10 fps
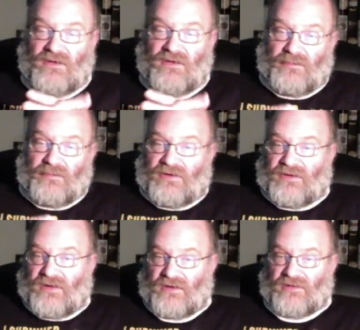I'm not
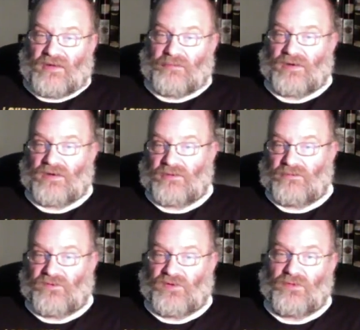getting that many
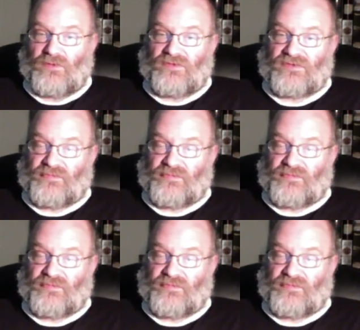views,